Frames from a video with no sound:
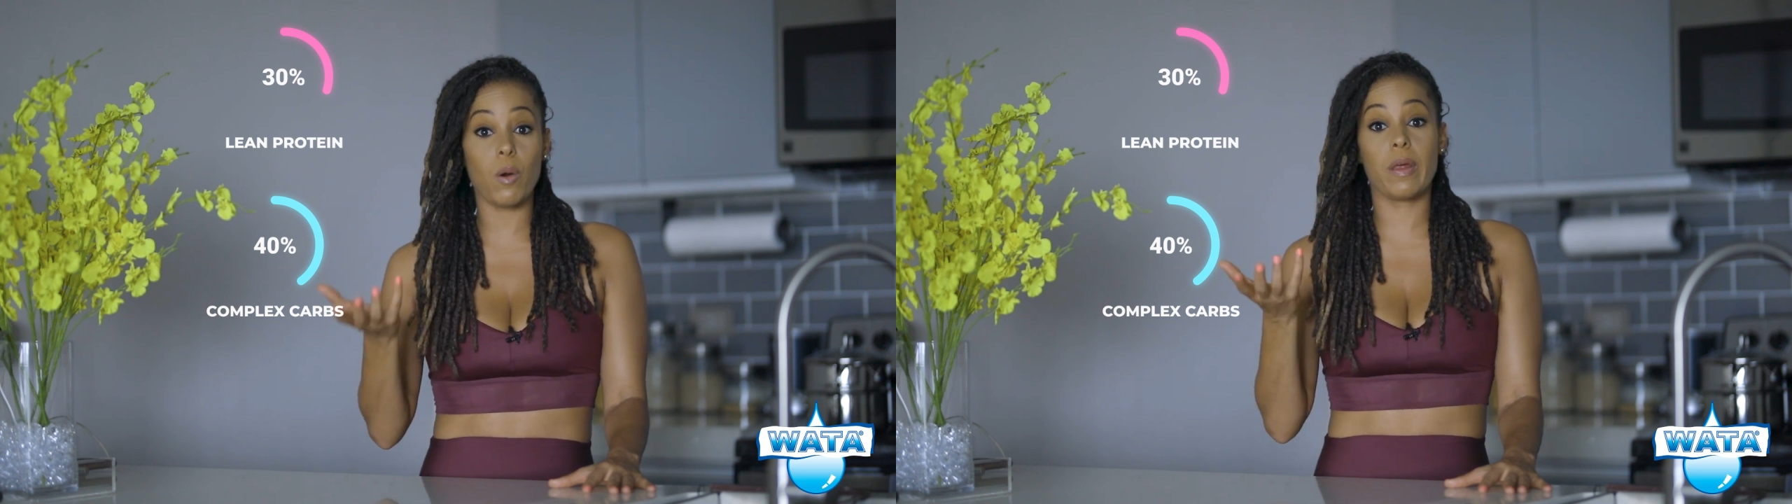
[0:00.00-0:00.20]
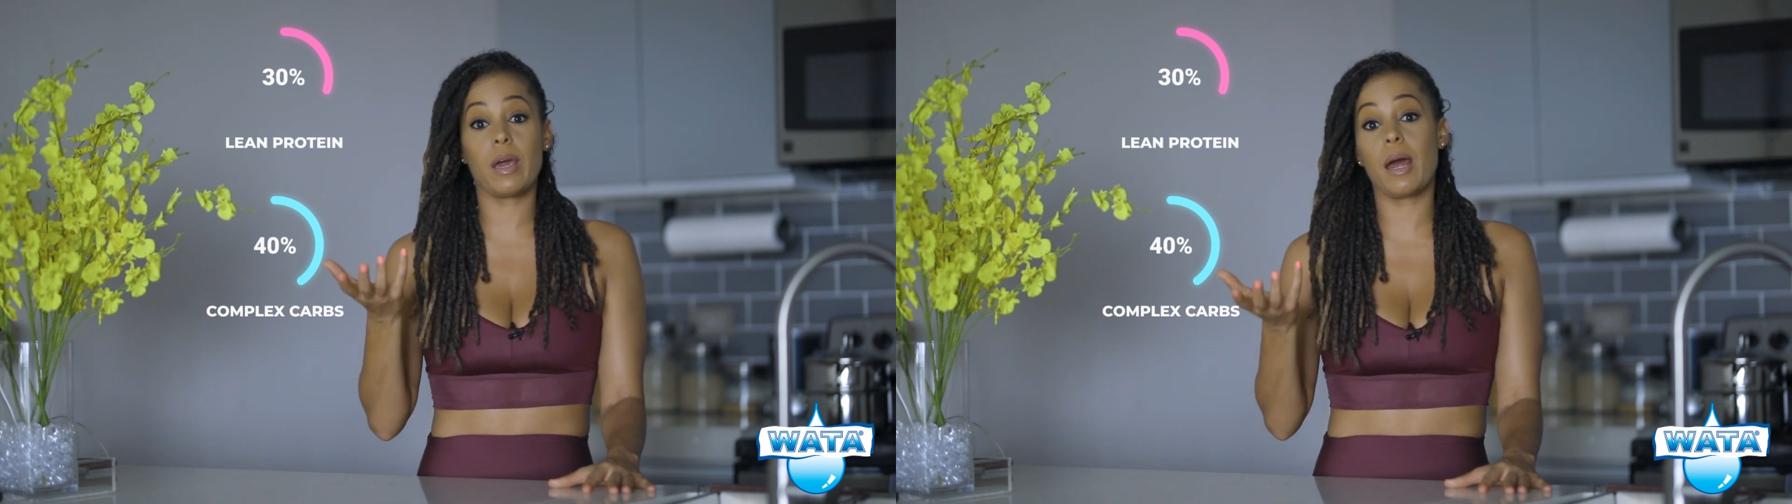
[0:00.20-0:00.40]

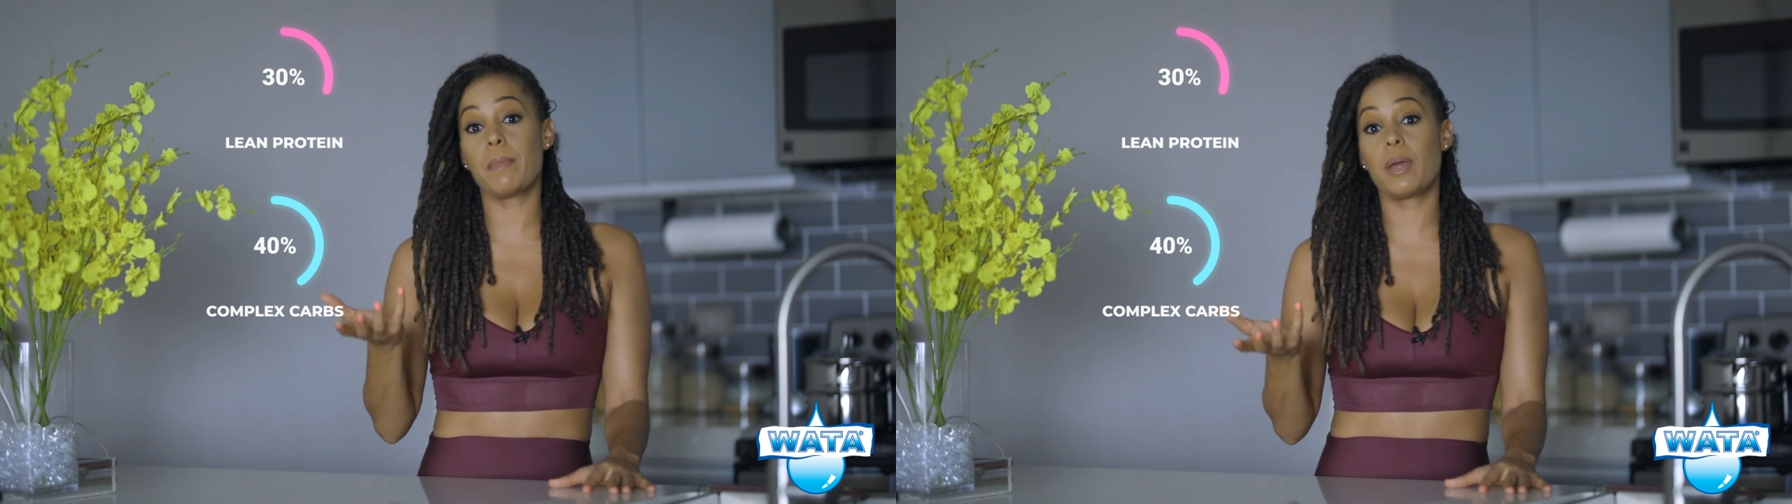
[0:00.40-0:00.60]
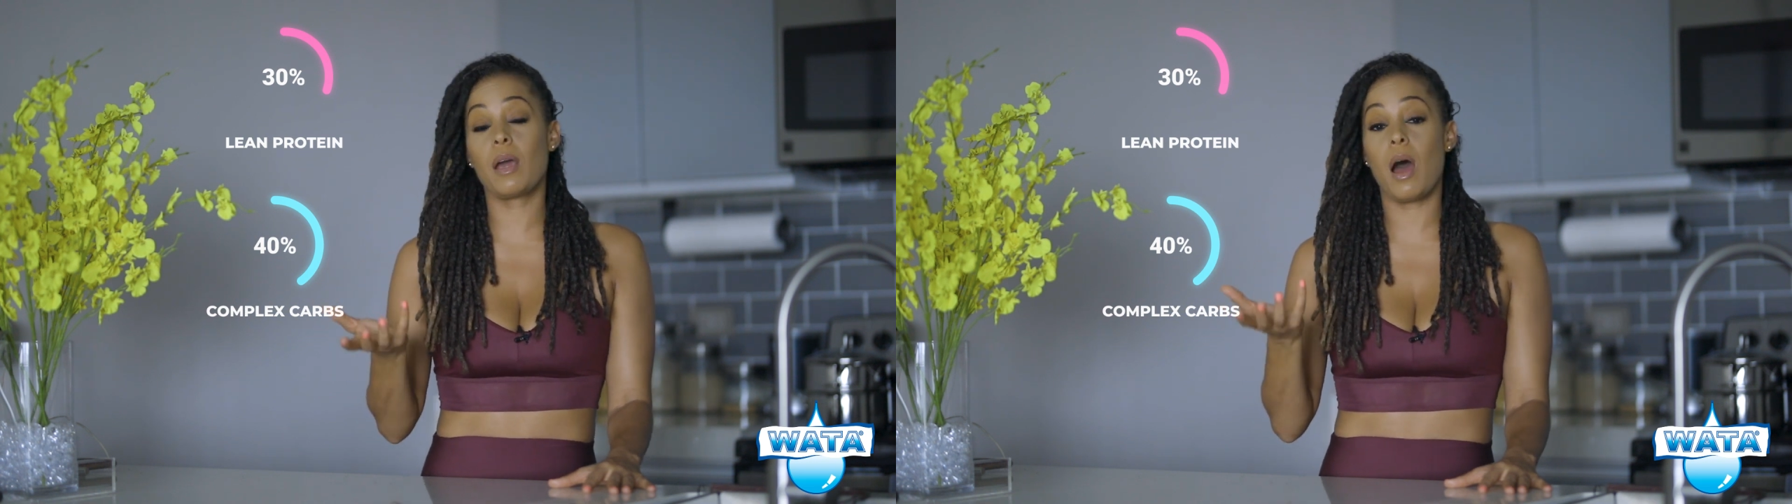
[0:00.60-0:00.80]
or they
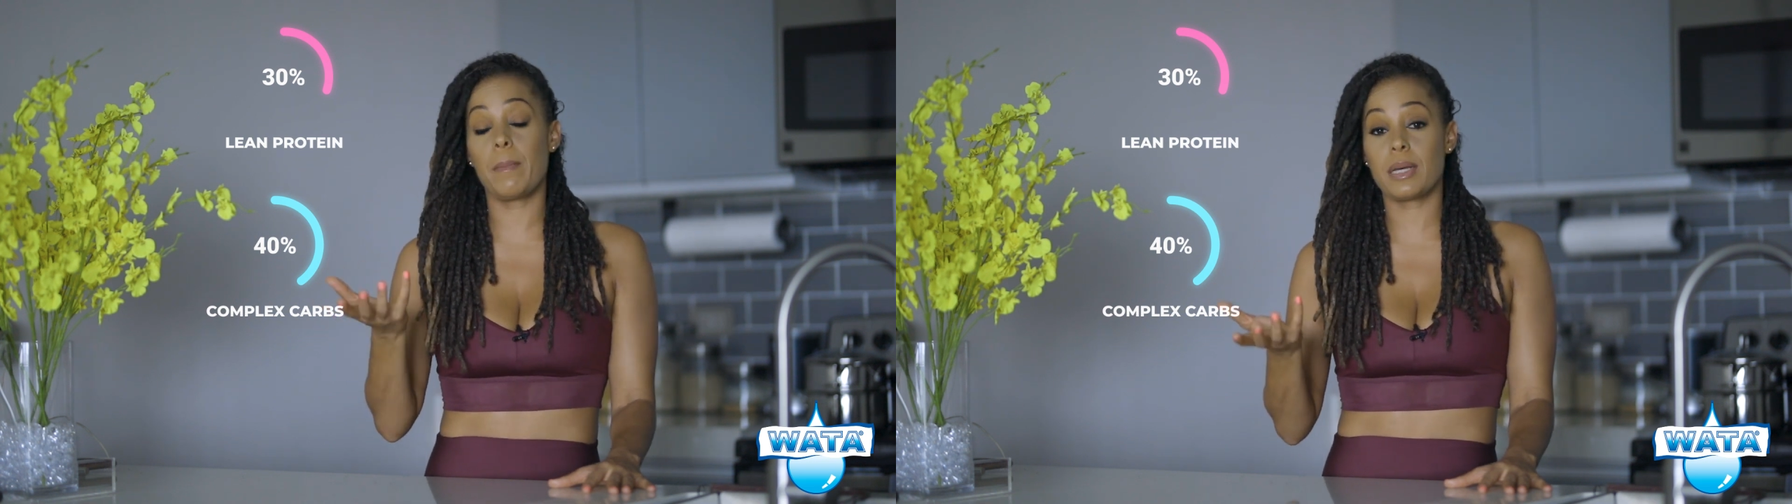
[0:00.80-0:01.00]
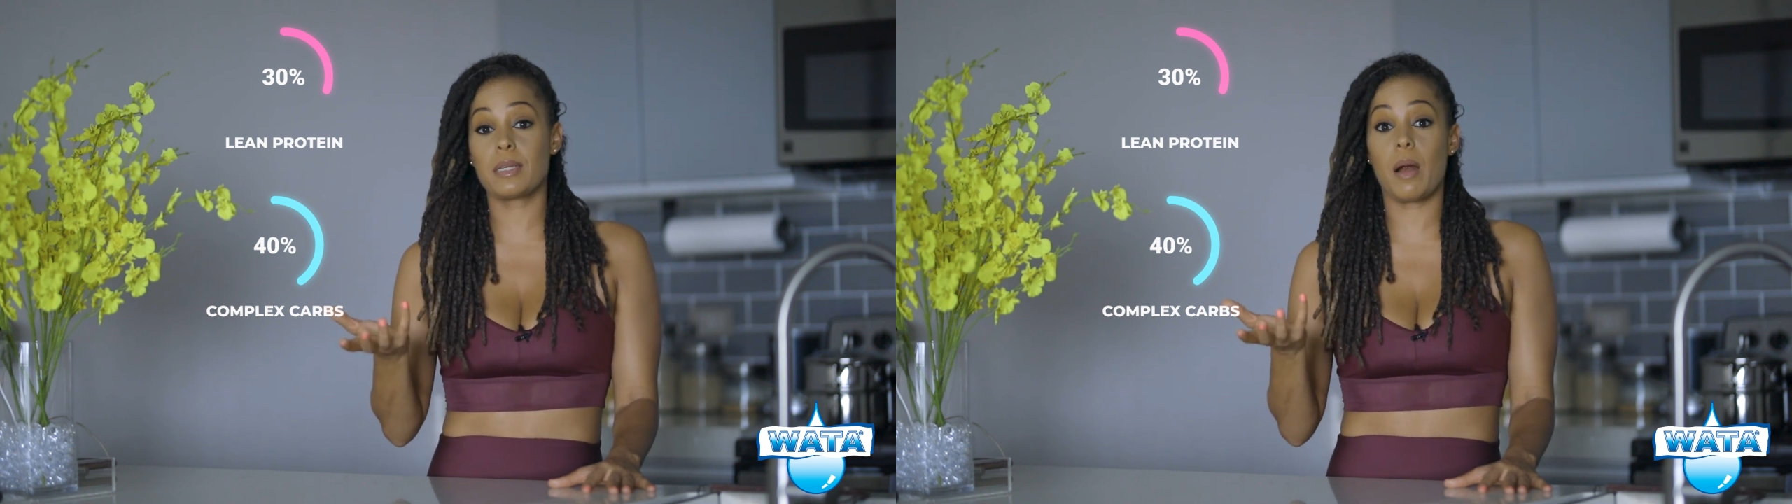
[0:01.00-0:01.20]
can be
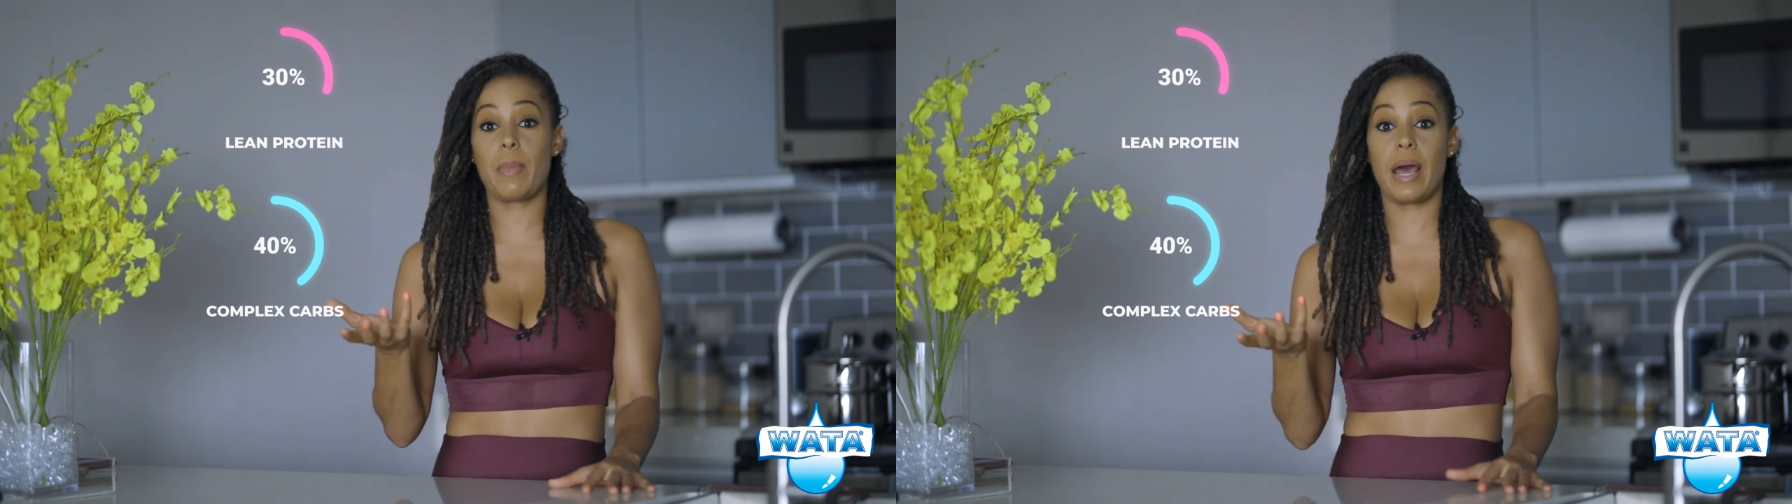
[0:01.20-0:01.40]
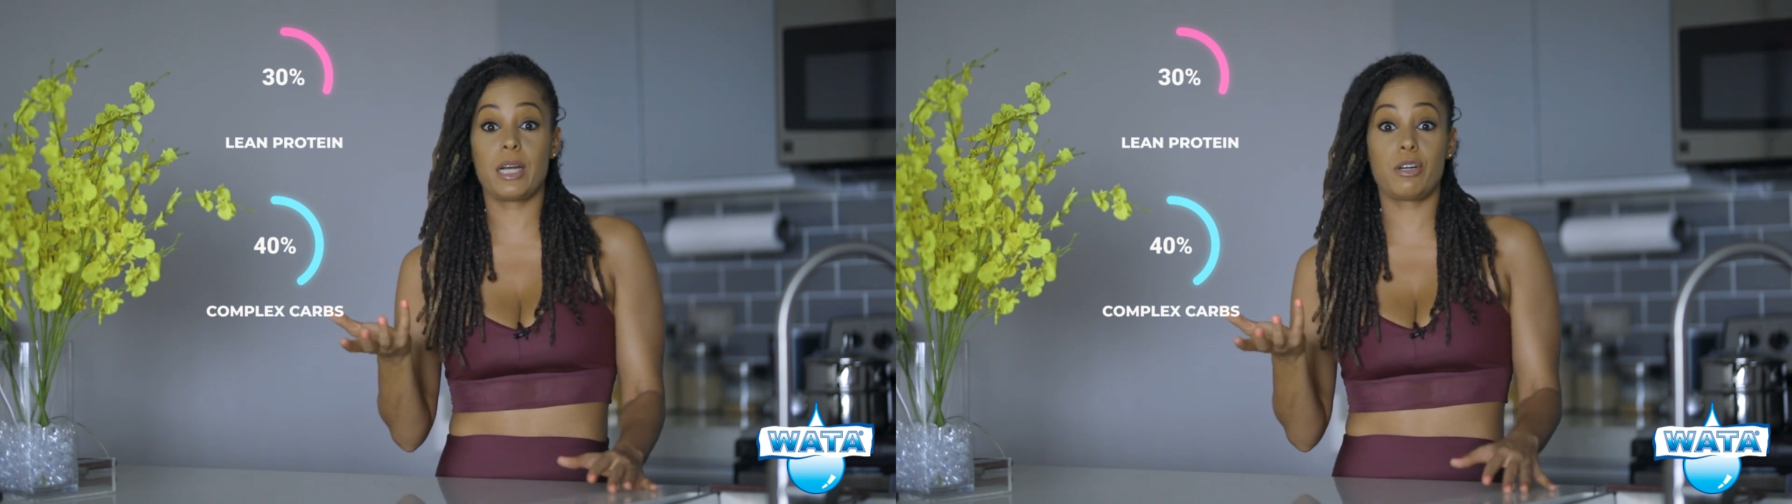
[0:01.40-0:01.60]
complex
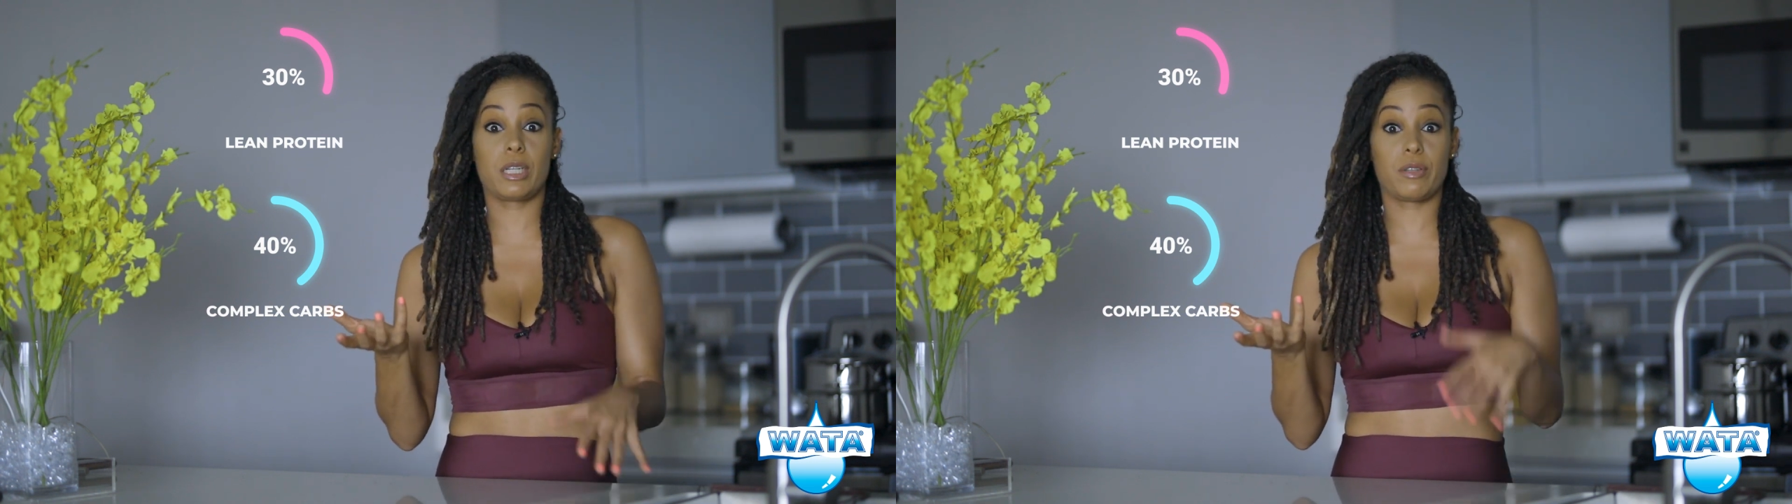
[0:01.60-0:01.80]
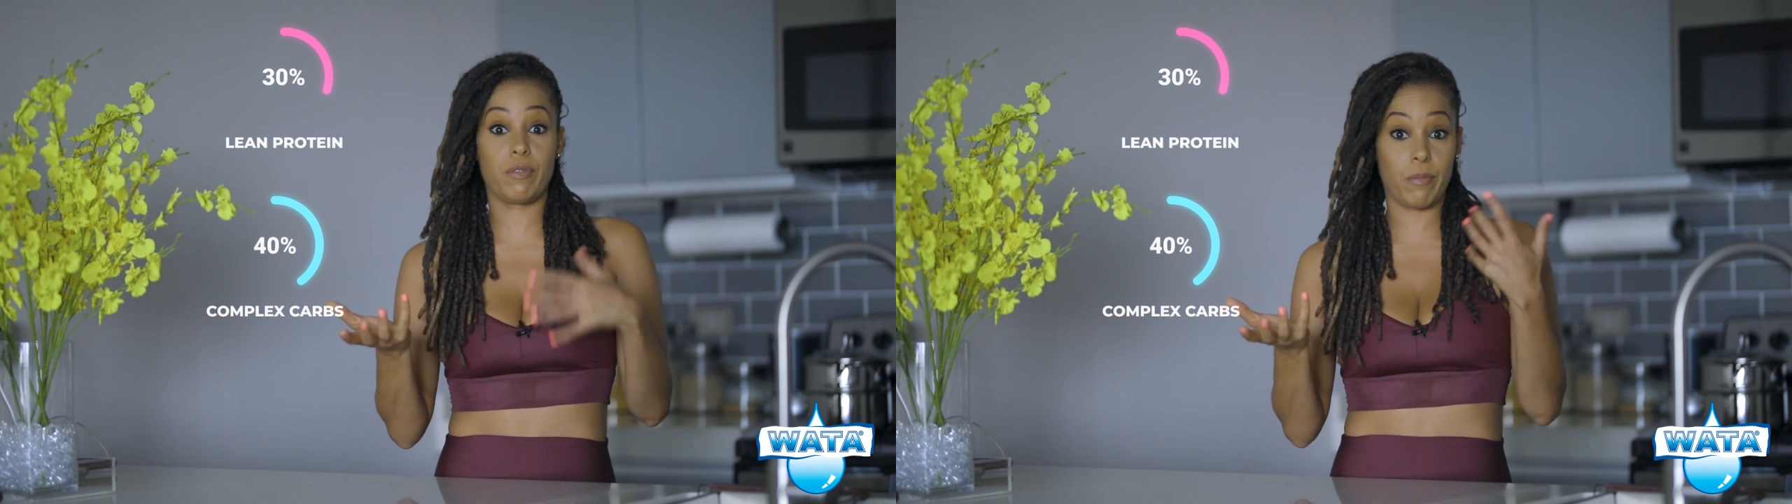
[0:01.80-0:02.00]
carbohydrates